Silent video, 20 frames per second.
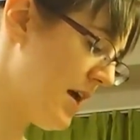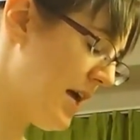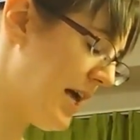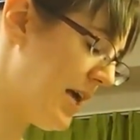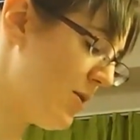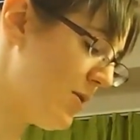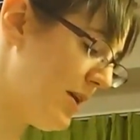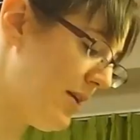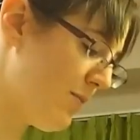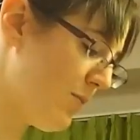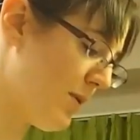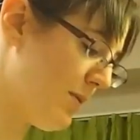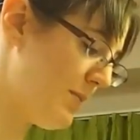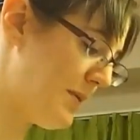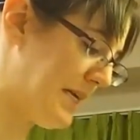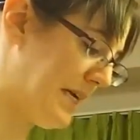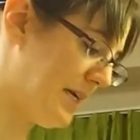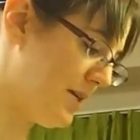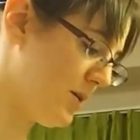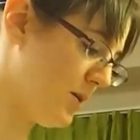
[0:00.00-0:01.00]
I only have one
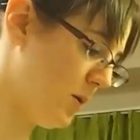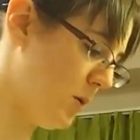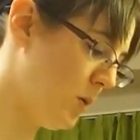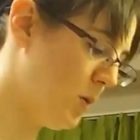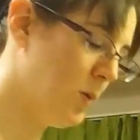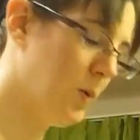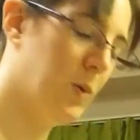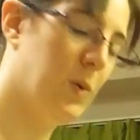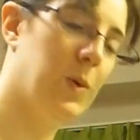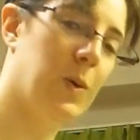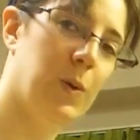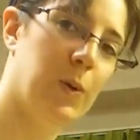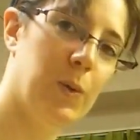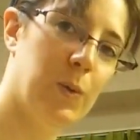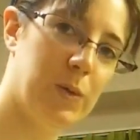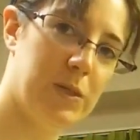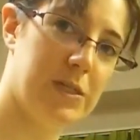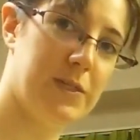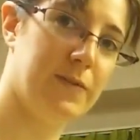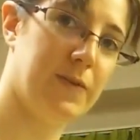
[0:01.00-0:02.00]
potato,
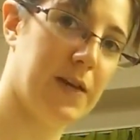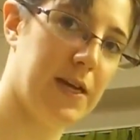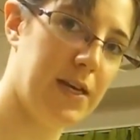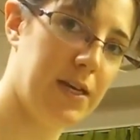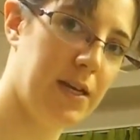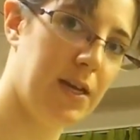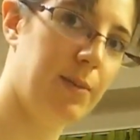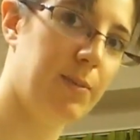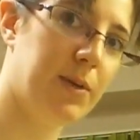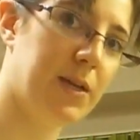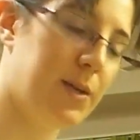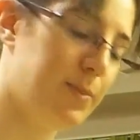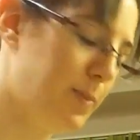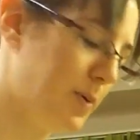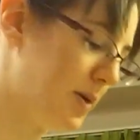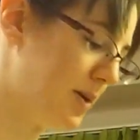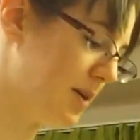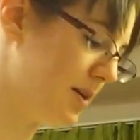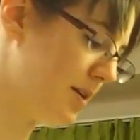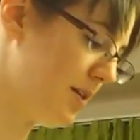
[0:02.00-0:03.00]
which is fine. I'm going to
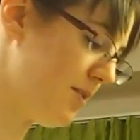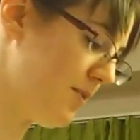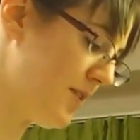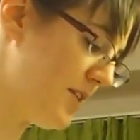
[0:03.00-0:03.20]
put another